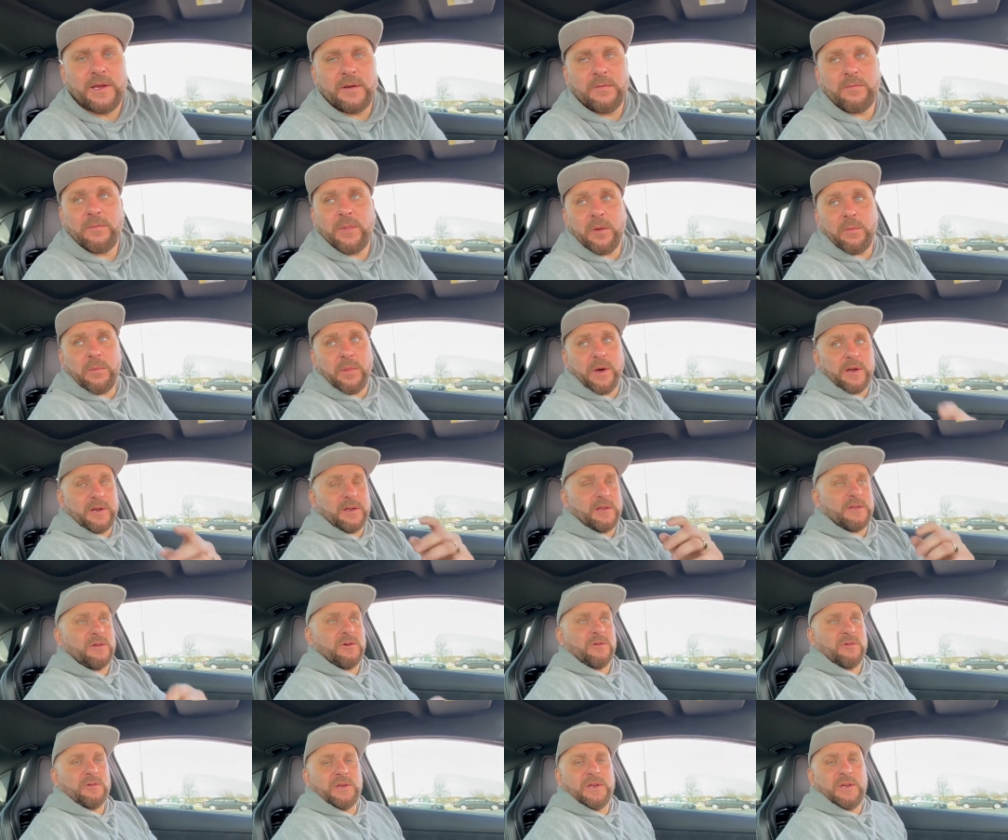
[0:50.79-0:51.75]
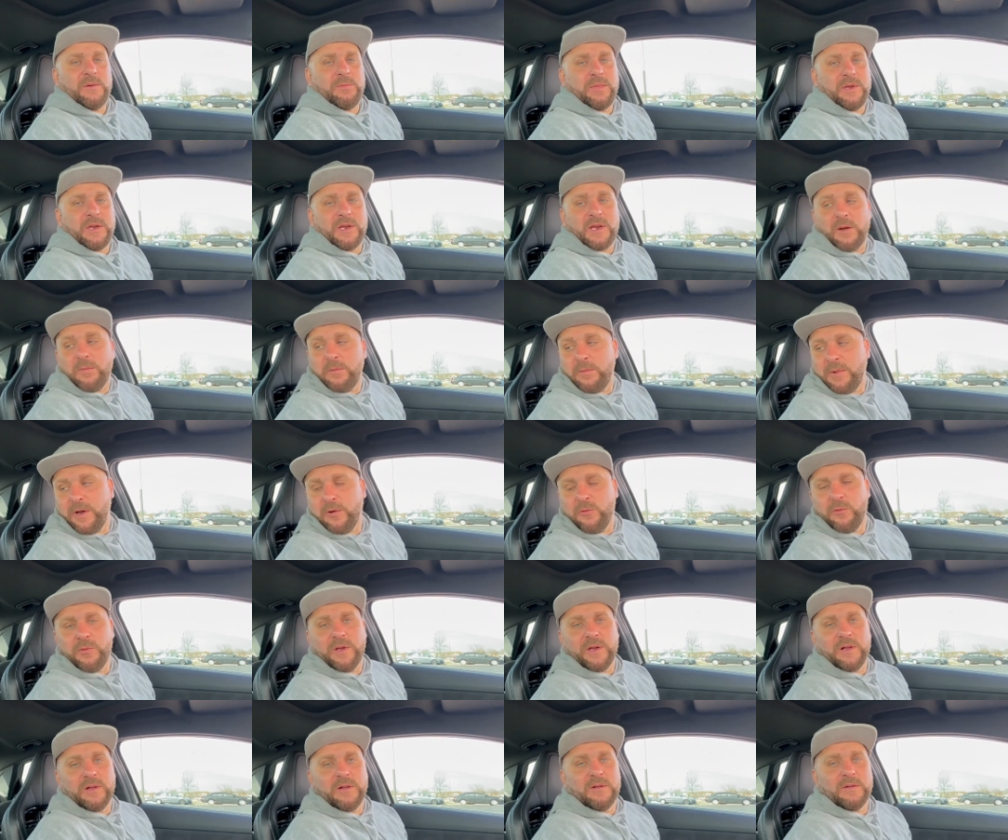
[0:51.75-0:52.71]
My buddy Tony pick up my
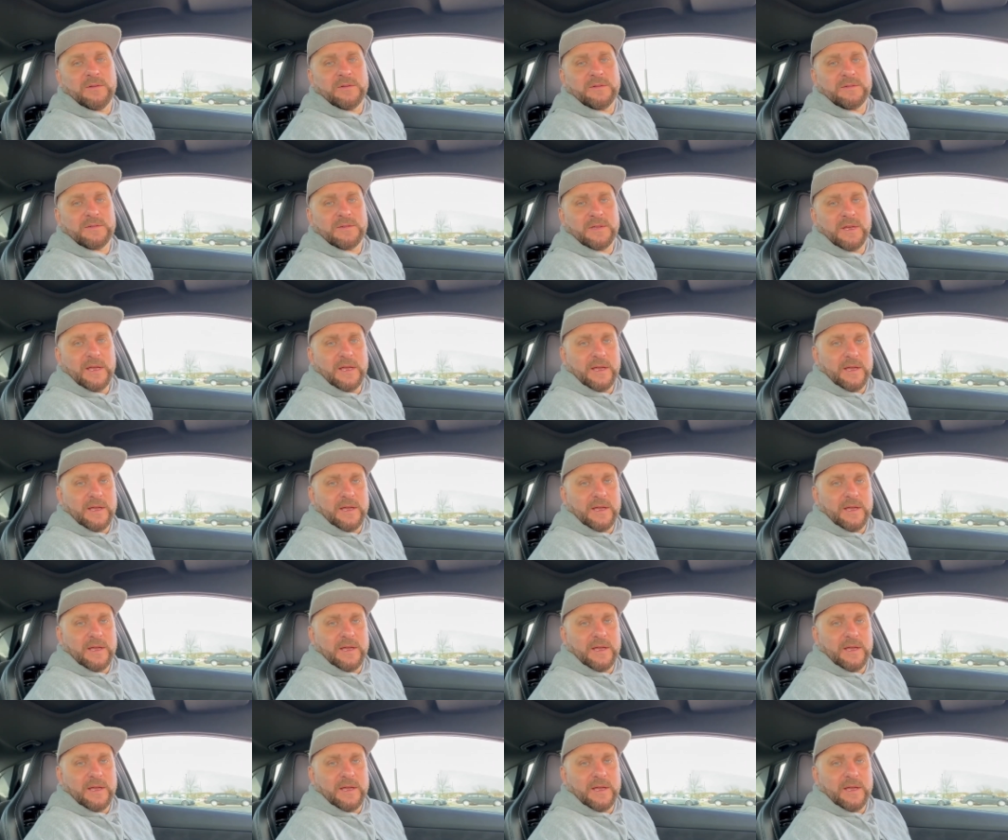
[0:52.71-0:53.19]
wheels.